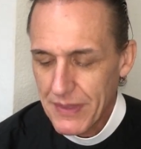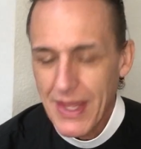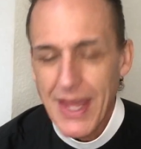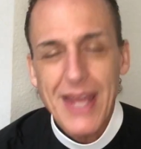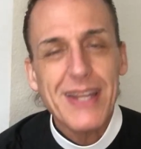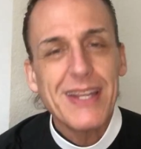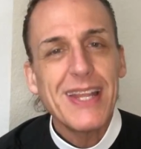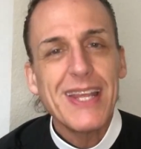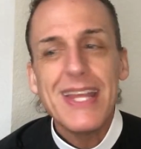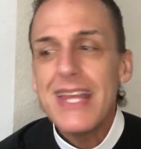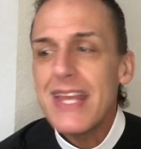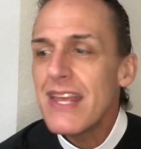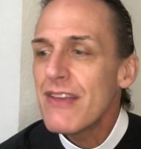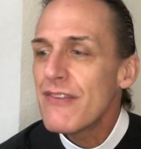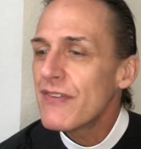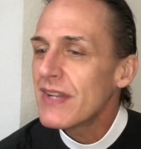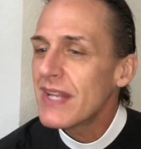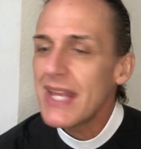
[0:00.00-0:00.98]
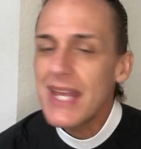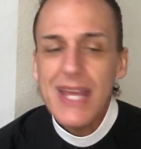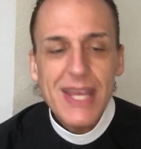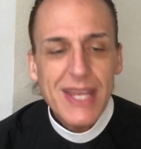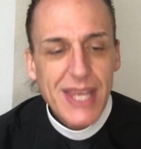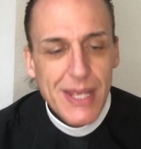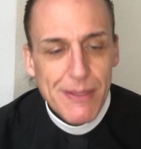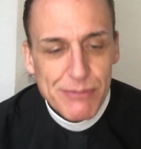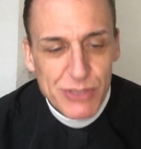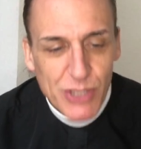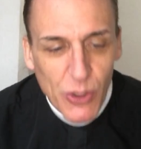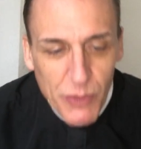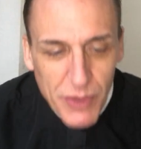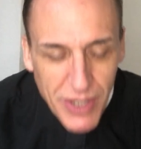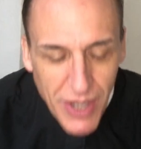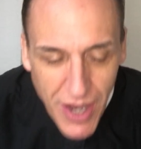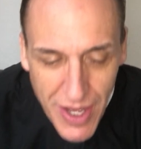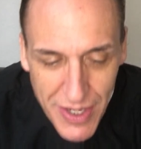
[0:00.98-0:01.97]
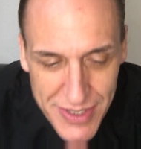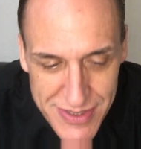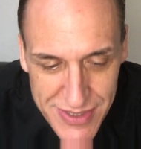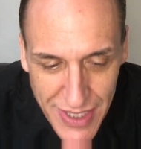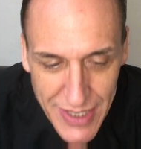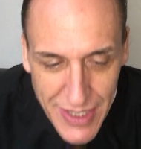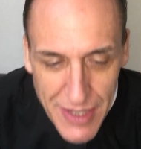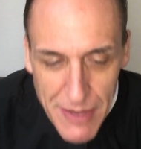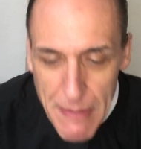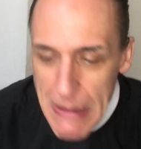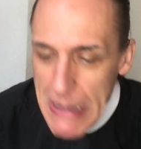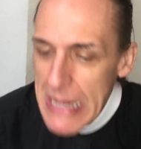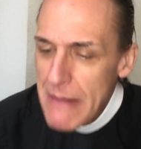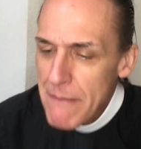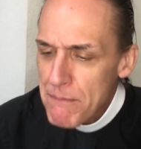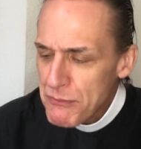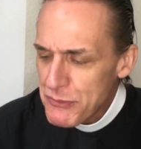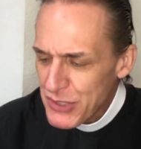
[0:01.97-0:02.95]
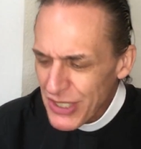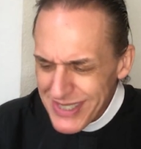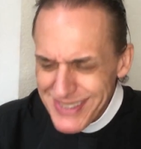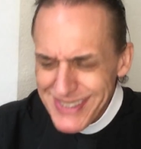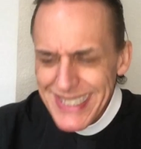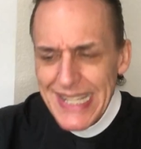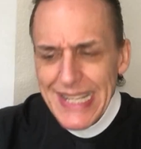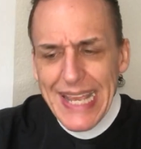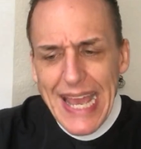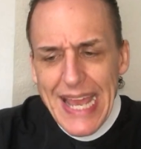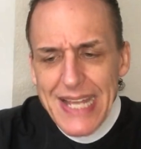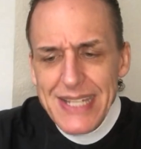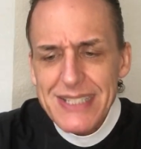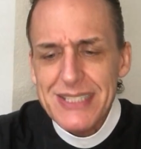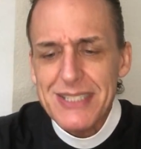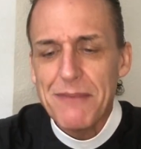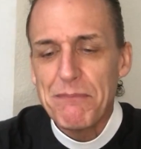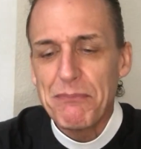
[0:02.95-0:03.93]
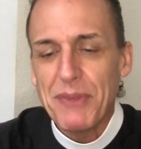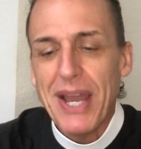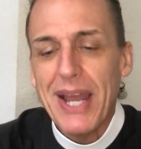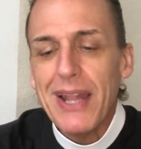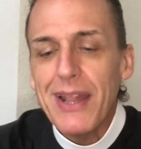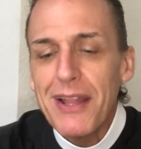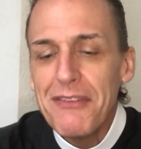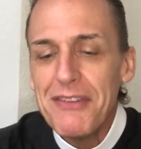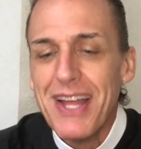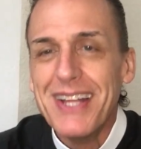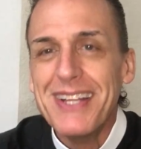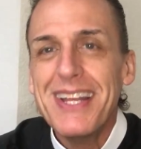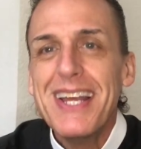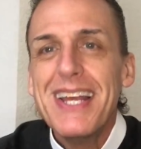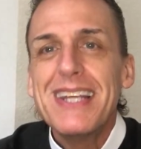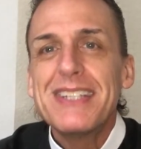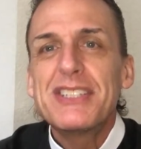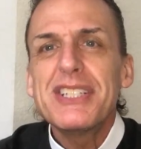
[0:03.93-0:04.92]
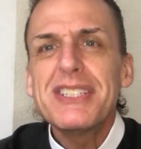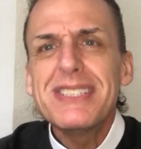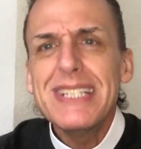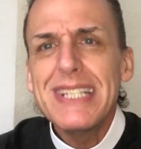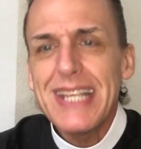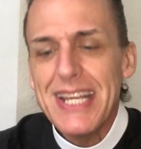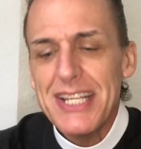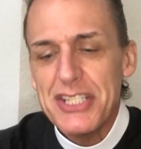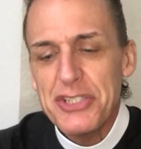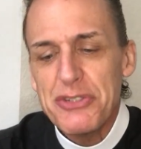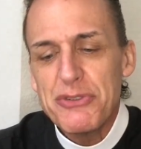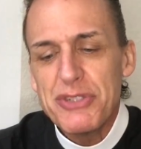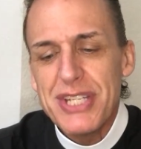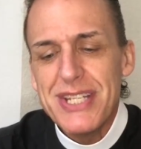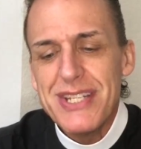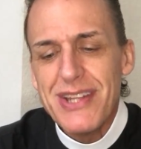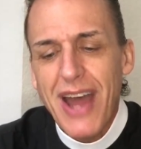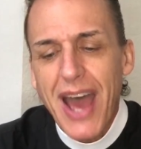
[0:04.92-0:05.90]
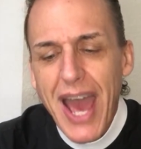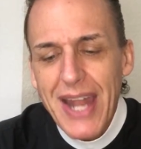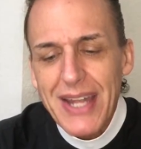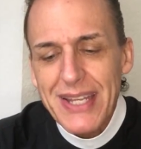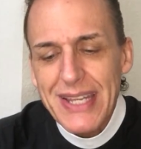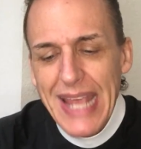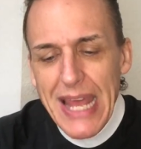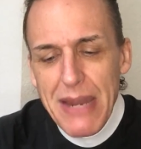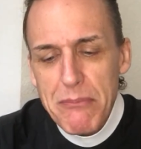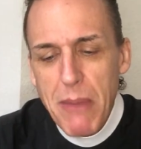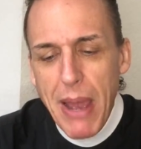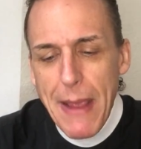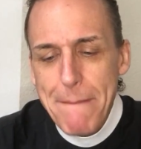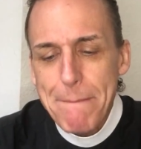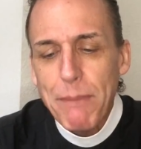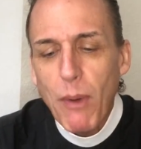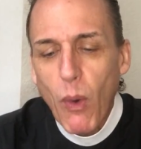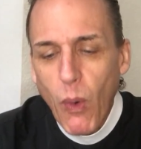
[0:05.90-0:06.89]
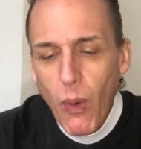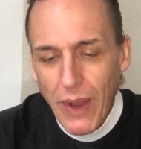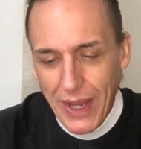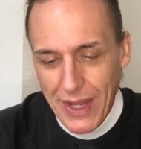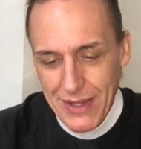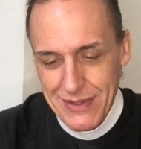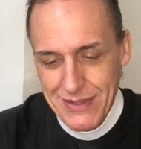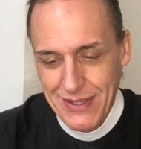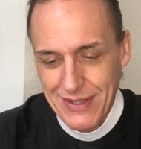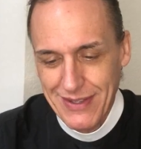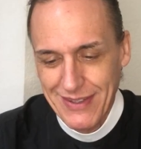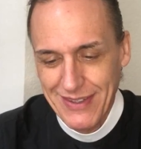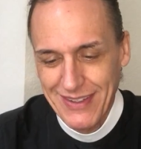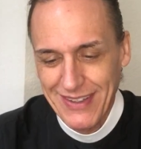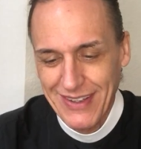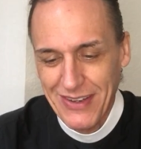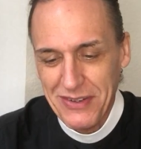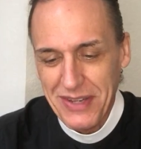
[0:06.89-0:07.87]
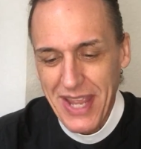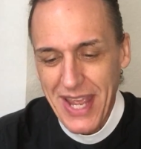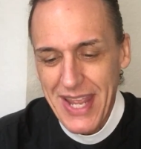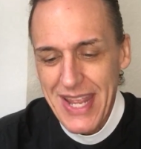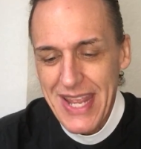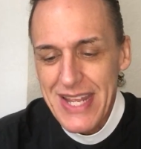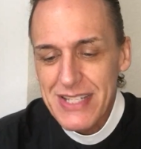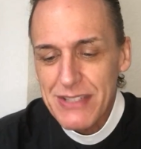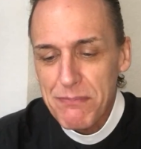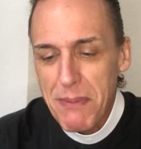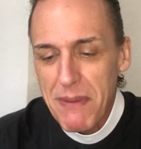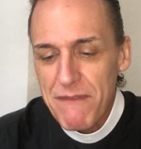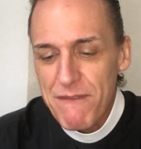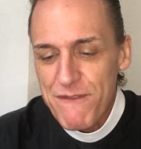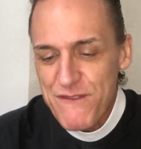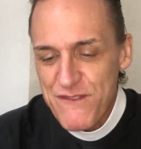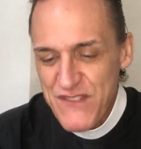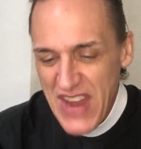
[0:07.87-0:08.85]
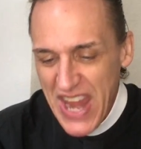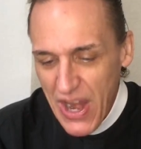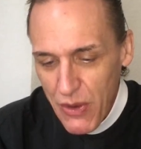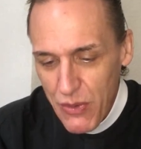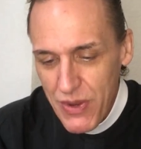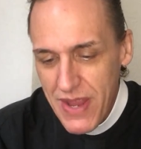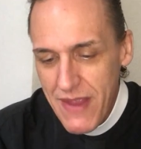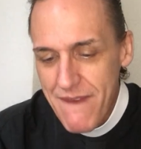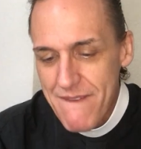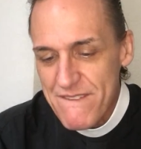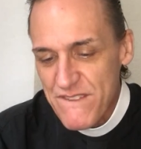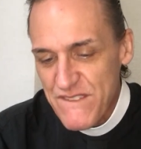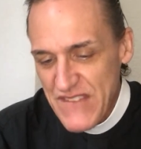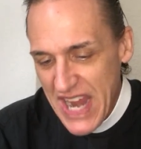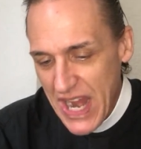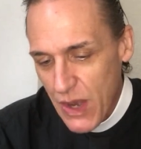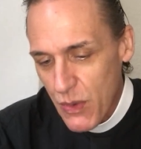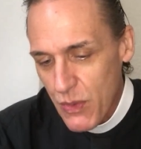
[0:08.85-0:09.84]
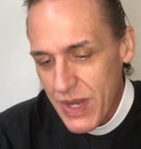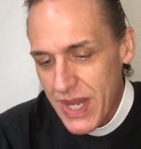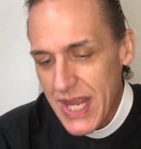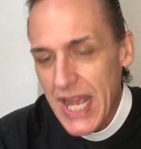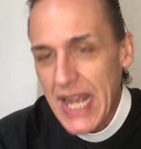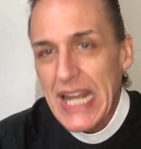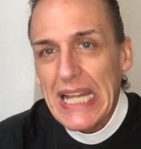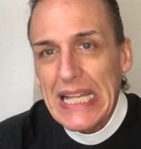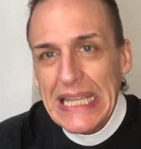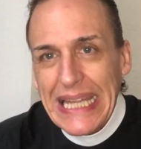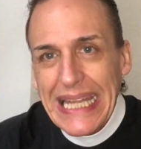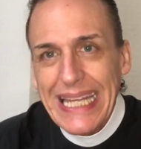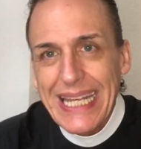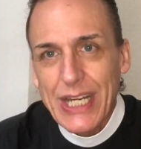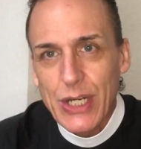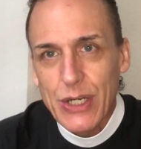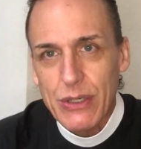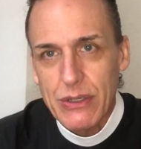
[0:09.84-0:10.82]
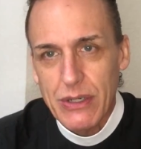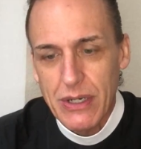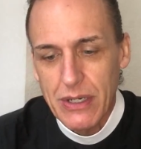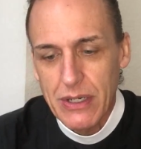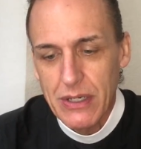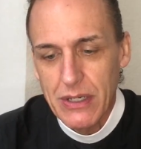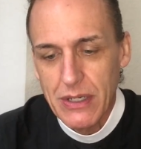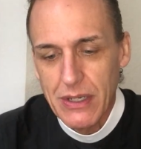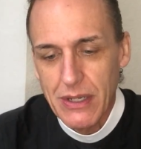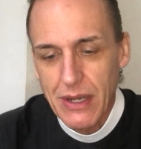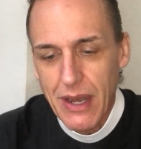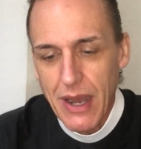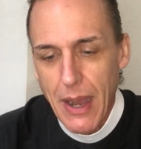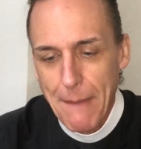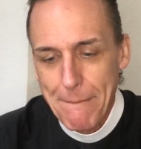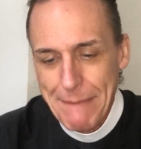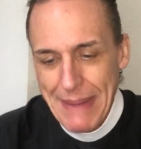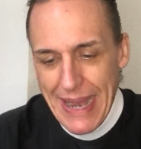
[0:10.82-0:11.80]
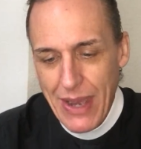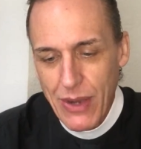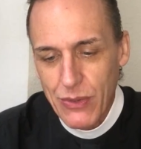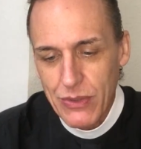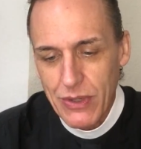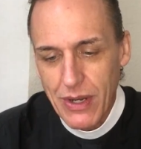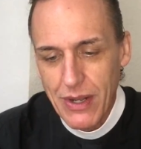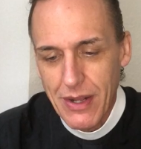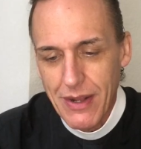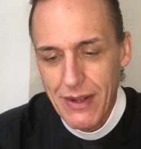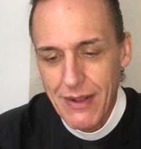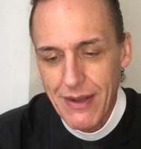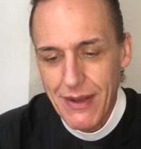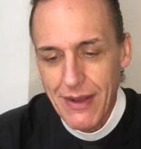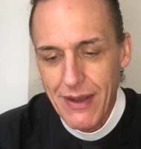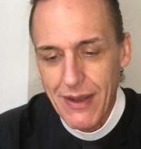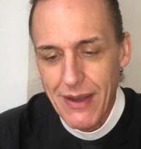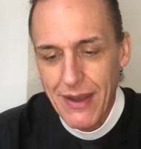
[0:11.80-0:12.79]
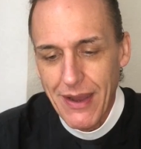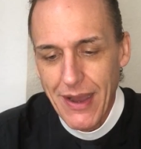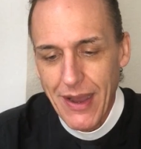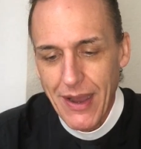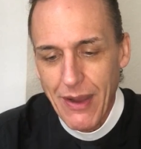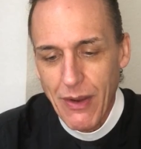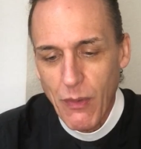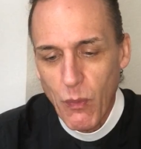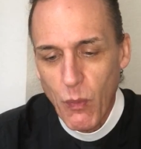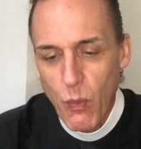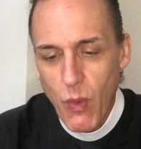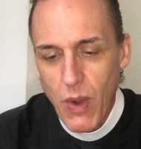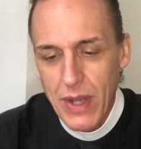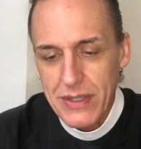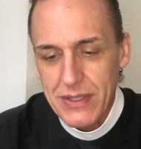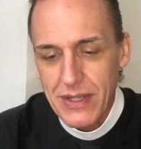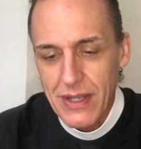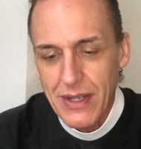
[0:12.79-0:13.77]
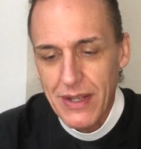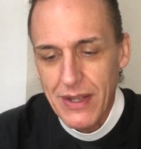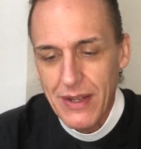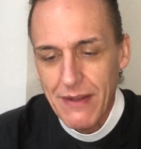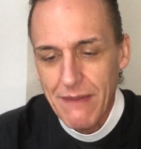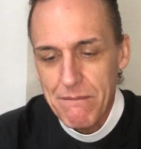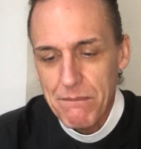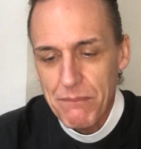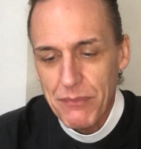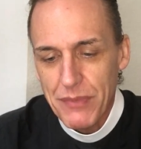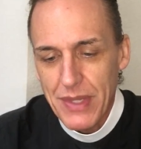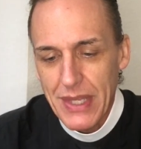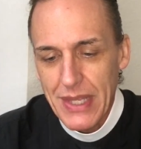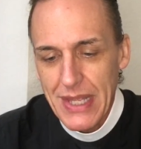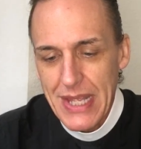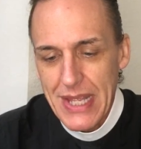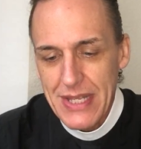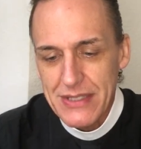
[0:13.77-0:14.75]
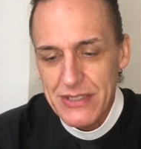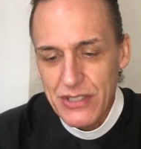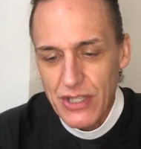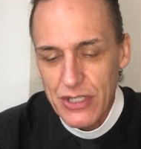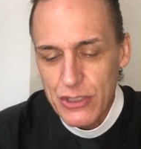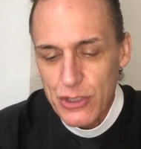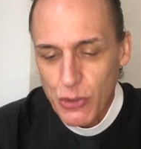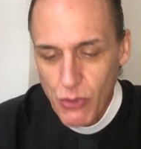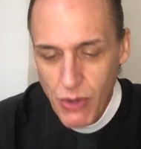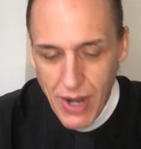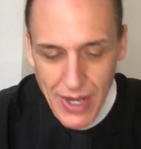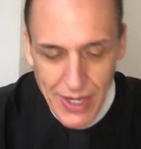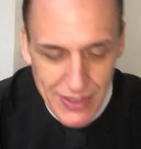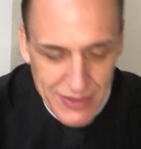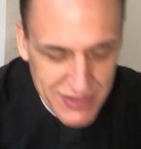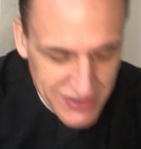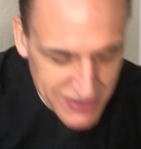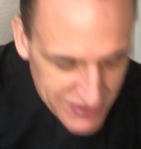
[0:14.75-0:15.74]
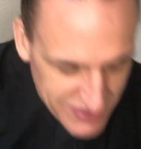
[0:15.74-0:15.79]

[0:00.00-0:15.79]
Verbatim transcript: And he even, he keeps going on. He's like, just in case, I love it just in case you did not get my point, okay, he's been very, very clear about what he's trying to